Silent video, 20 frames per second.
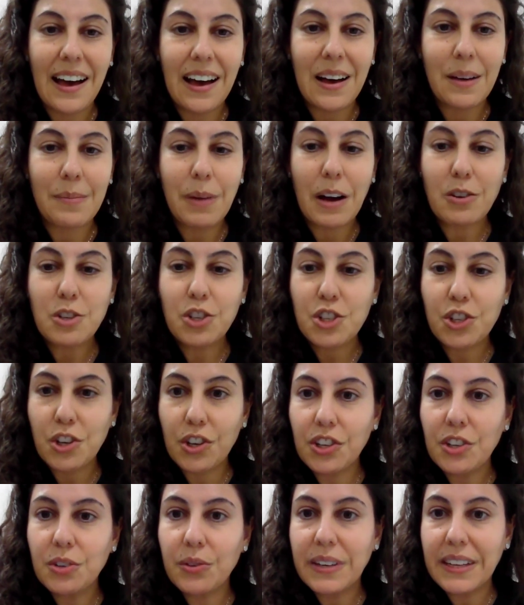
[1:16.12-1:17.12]
I'll show
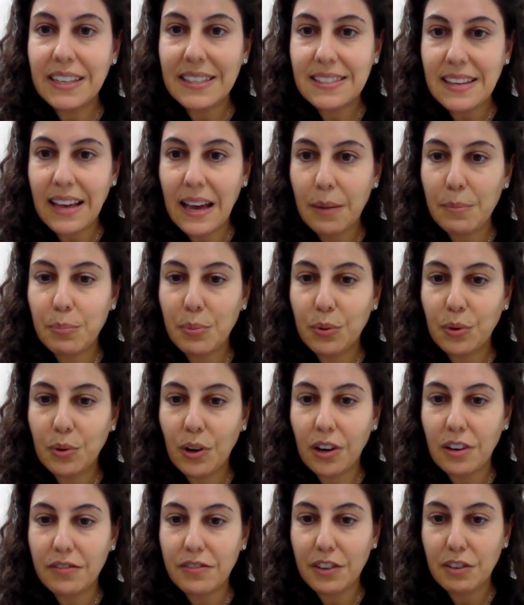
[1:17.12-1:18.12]
you an
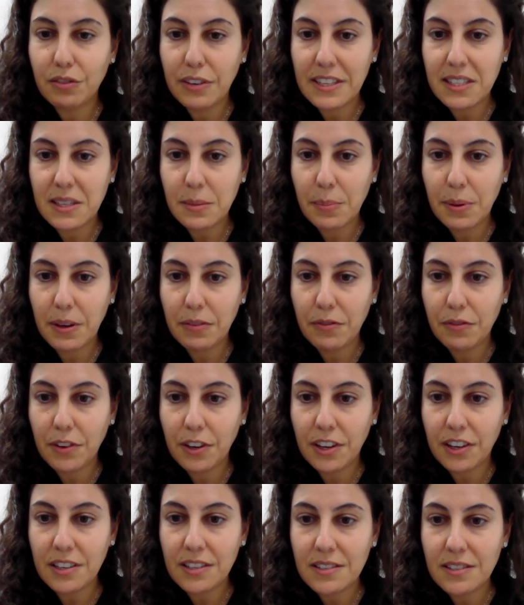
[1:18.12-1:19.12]
example of a recipe
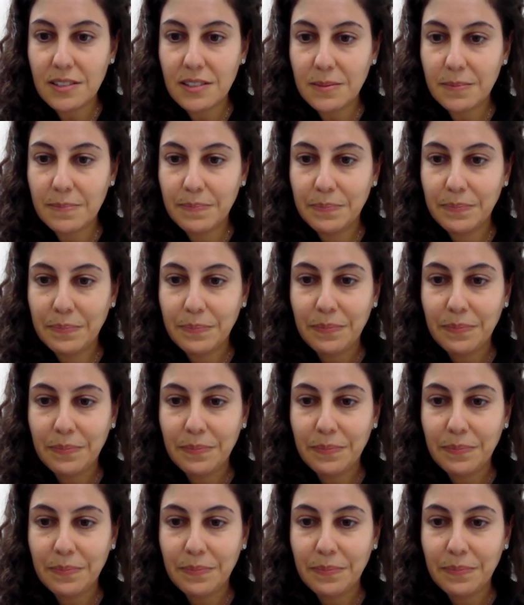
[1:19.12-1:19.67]
first.